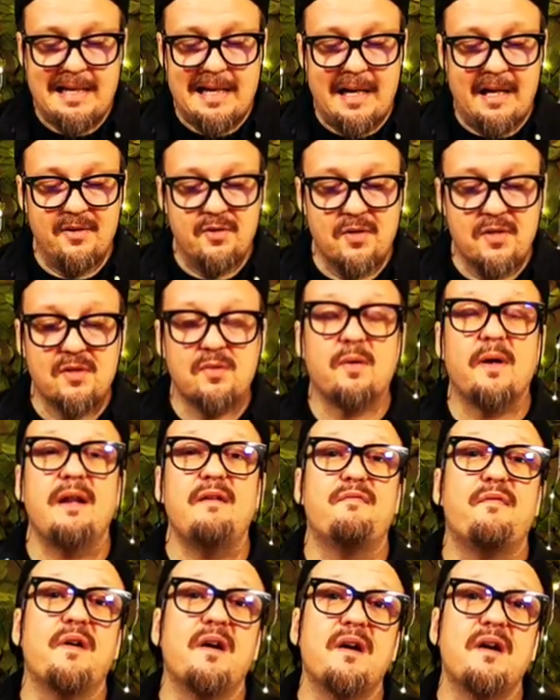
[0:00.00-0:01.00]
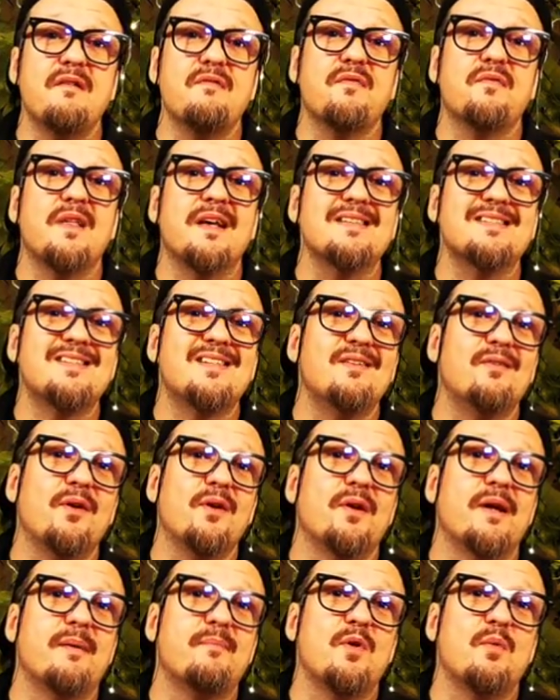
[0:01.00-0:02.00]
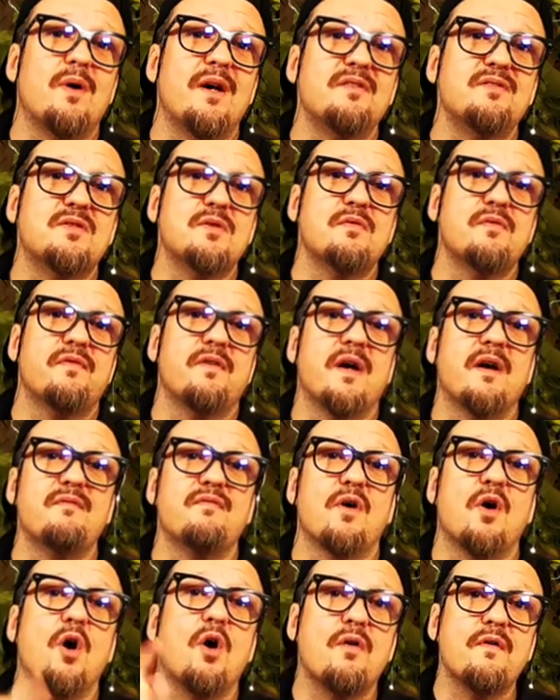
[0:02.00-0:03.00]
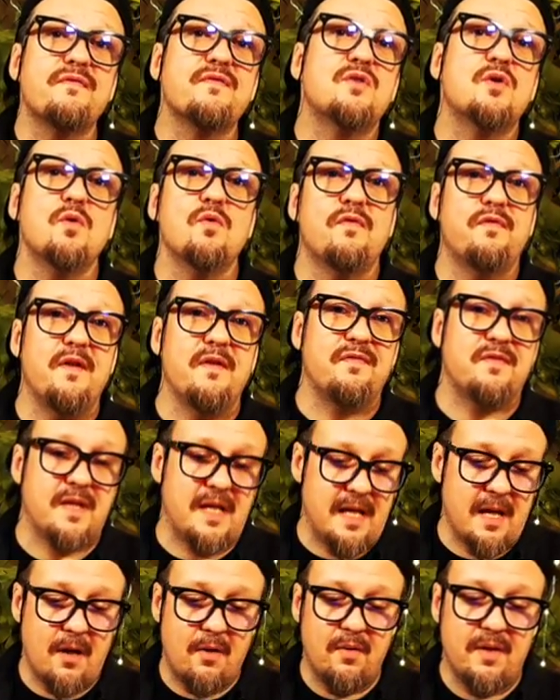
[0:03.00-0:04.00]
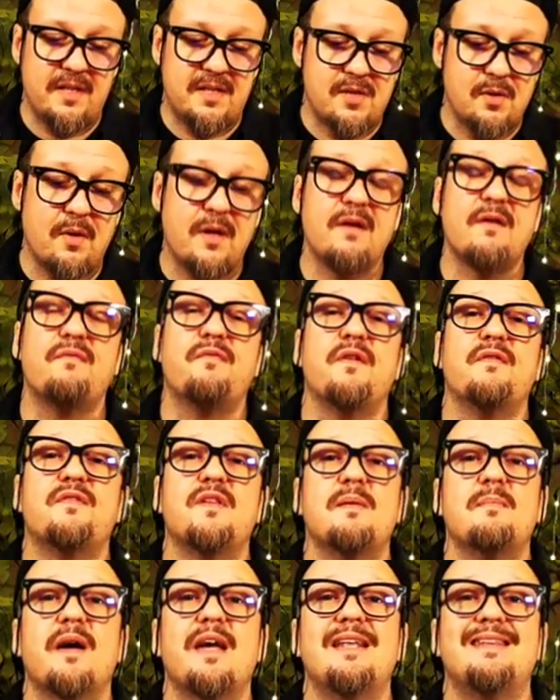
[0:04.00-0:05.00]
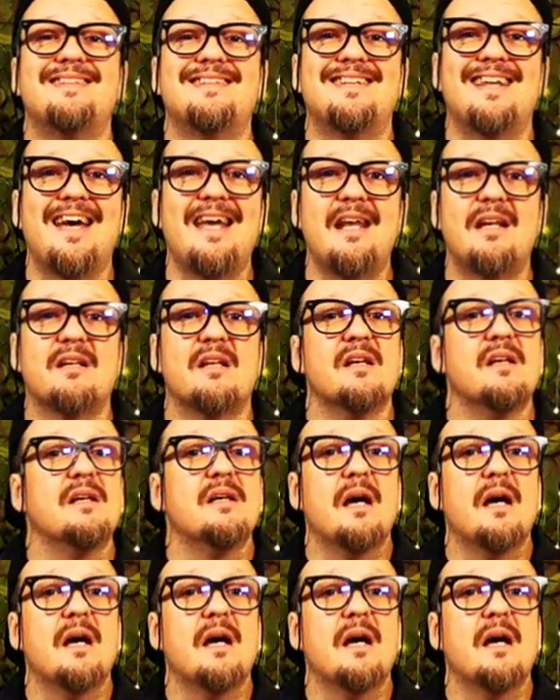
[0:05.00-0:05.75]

125, that's serial number 125 of 250. Only 250 made to date.